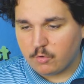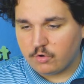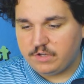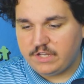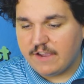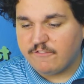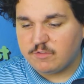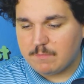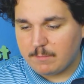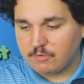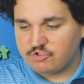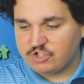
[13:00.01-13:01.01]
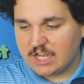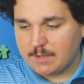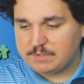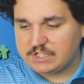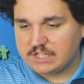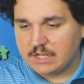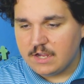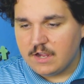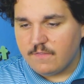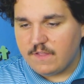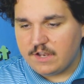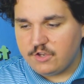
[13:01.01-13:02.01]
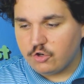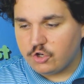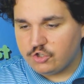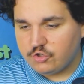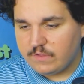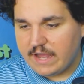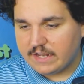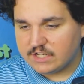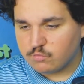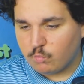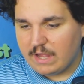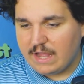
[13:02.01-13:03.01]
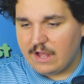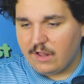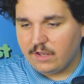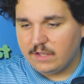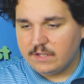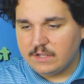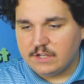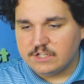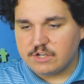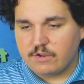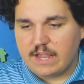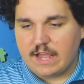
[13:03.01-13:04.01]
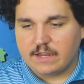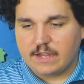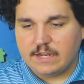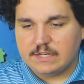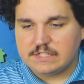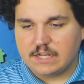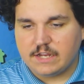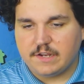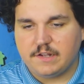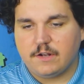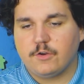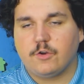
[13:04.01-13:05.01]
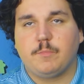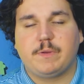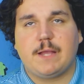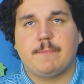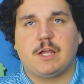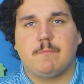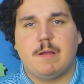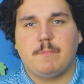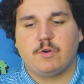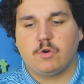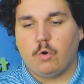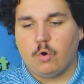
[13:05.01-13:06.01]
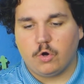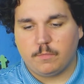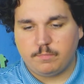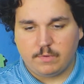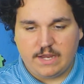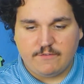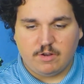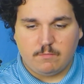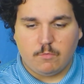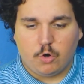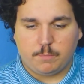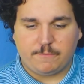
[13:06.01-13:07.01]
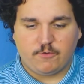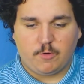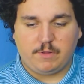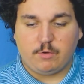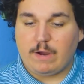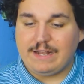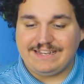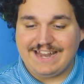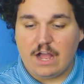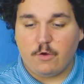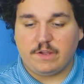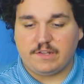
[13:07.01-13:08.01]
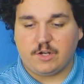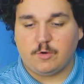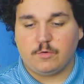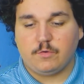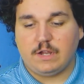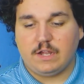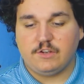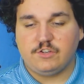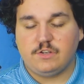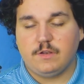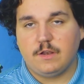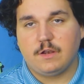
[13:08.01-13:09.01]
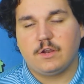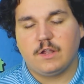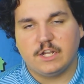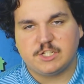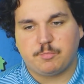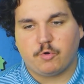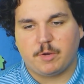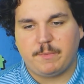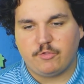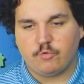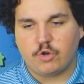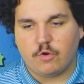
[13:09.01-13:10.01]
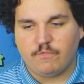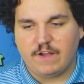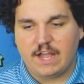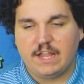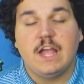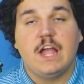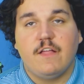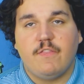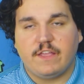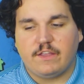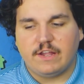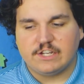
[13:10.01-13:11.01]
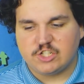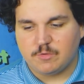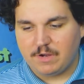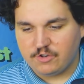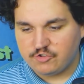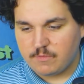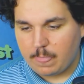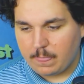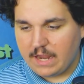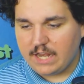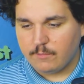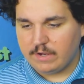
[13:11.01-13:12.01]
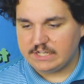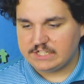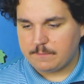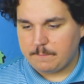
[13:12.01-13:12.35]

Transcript: gift memberships, then you could do that as well. So yeah, guys, consider becoming a member, or even more preferably right now, consider supporting me through Ko-fi. Thank you guys so much. Anyways,